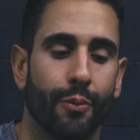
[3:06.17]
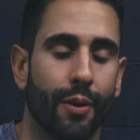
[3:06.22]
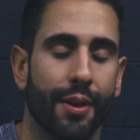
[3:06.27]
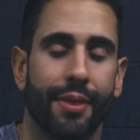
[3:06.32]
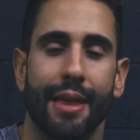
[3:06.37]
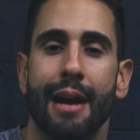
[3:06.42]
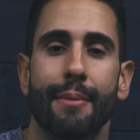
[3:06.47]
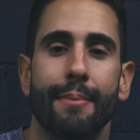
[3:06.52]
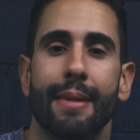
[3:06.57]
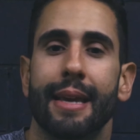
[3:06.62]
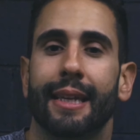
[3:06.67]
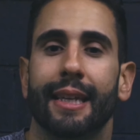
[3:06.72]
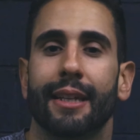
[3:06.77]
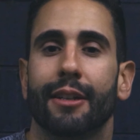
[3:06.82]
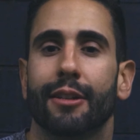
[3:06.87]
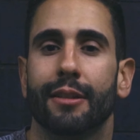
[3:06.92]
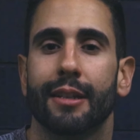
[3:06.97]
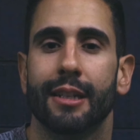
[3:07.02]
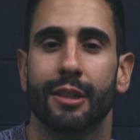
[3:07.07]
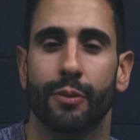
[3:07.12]
Without making
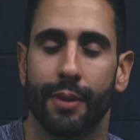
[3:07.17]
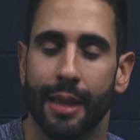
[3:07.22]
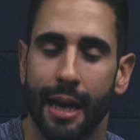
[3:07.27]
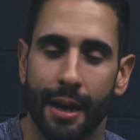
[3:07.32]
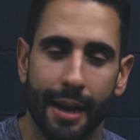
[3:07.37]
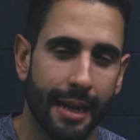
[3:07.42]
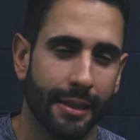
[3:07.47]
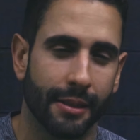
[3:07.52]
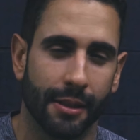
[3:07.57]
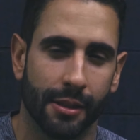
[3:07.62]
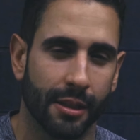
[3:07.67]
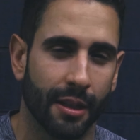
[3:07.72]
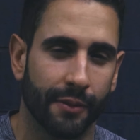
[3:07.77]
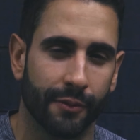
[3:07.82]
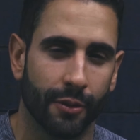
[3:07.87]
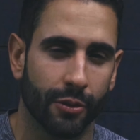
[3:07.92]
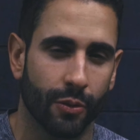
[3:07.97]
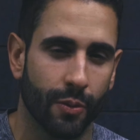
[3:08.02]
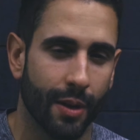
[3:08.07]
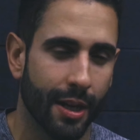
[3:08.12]
your list, without asking
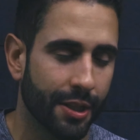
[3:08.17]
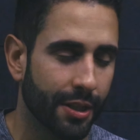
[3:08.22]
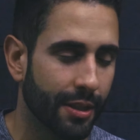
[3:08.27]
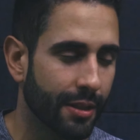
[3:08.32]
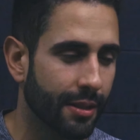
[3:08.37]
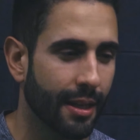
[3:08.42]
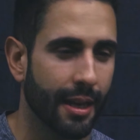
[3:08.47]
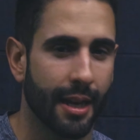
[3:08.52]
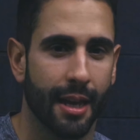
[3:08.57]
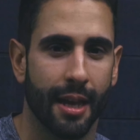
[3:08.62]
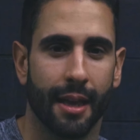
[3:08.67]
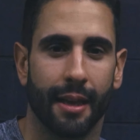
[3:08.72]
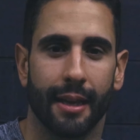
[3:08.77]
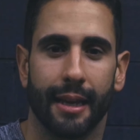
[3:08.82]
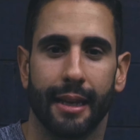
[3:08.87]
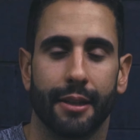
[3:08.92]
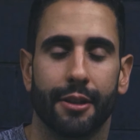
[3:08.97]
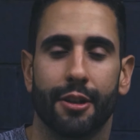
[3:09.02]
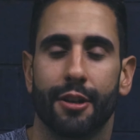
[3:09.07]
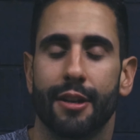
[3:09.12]
yourself those questions,
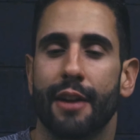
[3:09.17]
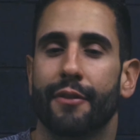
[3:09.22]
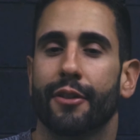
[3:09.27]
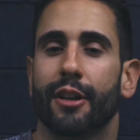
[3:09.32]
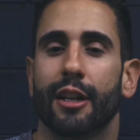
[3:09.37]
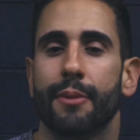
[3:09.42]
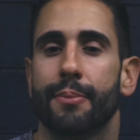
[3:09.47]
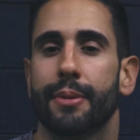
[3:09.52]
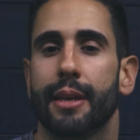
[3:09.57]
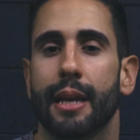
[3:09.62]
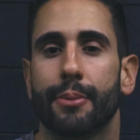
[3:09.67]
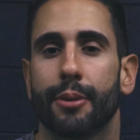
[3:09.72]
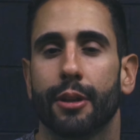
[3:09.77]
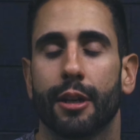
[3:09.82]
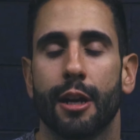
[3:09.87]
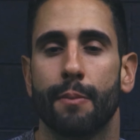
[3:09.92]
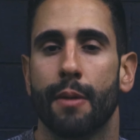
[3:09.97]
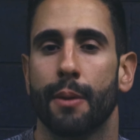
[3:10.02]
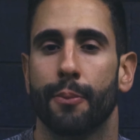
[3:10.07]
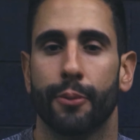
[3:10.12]
you're never going to be able to
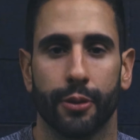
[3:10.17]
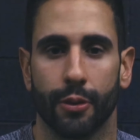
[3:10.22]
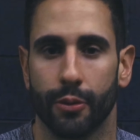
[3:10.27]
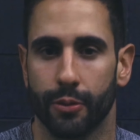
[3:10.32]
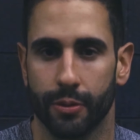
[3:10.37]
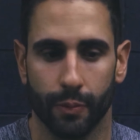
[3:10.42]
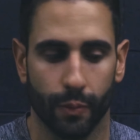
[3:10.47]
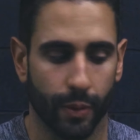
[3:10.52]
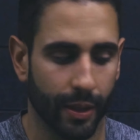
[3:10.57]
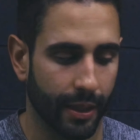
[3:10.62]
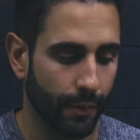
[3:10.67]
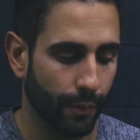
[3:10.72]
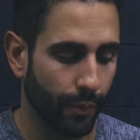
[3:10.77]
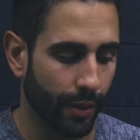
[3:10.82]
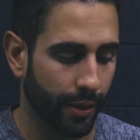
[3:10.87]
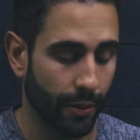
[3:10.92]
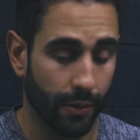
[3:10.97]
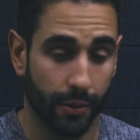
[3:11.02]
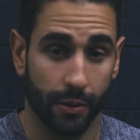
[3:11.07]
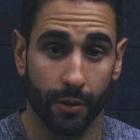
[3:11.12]
come up with
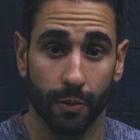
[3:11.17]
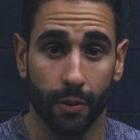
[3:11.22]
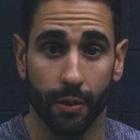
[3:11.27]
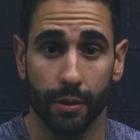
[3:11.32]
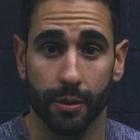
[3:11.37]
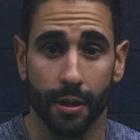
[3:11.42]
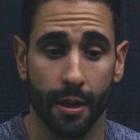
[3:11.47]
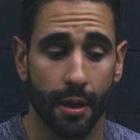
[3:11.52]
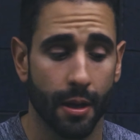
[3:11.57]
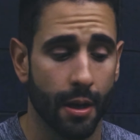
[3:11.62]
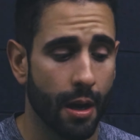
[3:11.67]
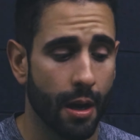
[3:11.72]
those schools.